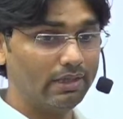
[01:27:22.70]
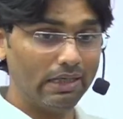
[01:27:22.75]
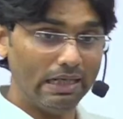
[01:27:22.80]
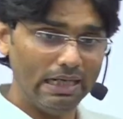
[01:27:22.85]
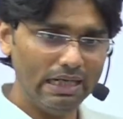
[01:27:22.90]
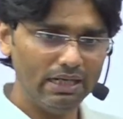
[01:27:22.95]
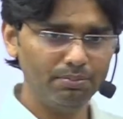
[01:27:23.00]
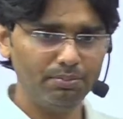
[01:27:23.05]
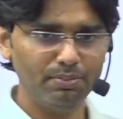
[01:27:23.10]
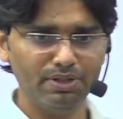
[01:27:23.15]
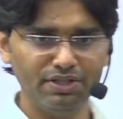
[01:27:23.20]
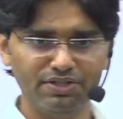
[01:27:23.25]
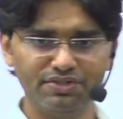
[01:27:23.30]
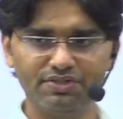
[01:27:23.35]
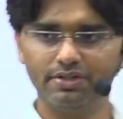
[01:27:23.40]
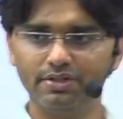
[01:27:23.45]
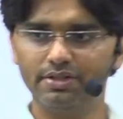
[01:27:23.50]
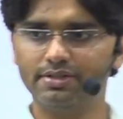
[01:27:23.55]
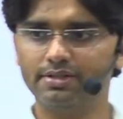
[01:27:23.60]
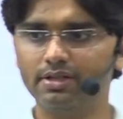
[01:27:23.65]

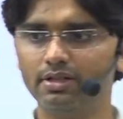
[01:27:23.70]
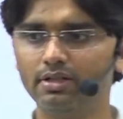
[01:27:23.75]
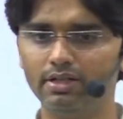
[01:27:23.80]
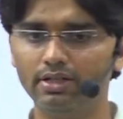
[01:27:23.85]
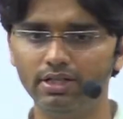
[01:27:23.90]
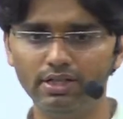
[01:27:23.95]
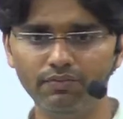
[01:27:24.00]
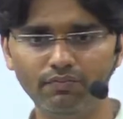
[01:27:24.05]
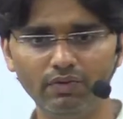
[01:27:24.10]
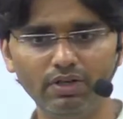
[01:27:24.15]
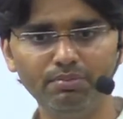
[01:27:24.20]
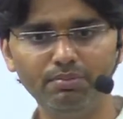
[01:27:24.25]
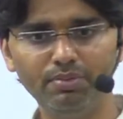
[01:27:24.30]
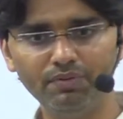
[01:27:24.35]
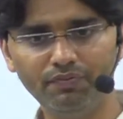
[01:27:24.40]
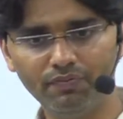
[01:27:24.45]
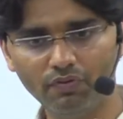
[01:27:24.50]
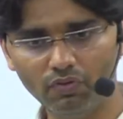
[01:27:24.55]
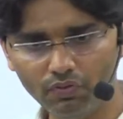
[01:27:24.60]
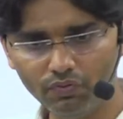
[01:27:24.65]
administration even
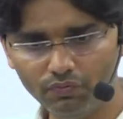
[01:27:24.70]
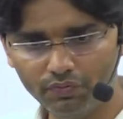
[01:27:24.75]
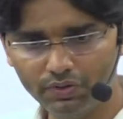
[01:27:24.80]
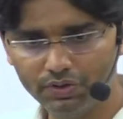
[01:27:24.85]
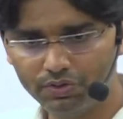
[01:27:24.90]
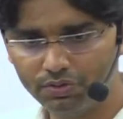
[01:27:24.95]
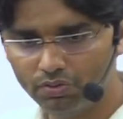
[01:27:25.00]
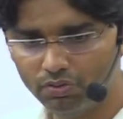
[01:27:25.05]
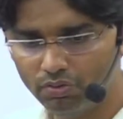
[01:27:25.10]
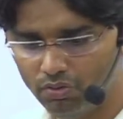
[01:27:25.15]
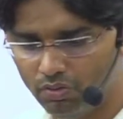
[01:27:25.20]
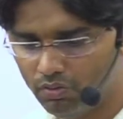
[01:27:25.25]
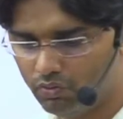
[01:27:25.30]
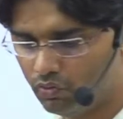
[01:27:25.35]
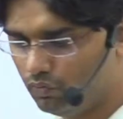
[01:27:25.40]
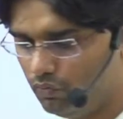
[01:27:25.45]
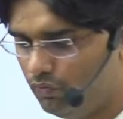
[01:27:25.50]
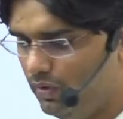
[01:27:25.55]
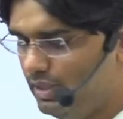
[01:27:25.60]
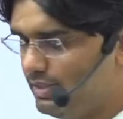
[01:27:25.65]
before Woodrow
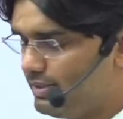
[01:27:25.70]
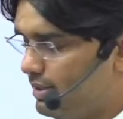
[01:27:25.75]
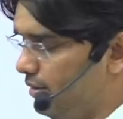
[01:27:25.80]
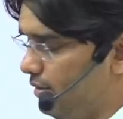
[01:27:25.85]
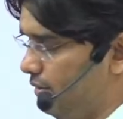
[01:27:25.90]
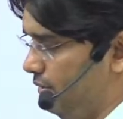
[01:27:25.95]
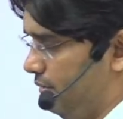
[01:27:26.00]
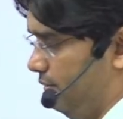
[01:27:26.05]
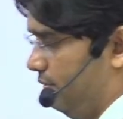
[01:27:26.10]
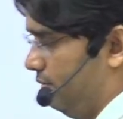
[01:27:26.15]
Wilson.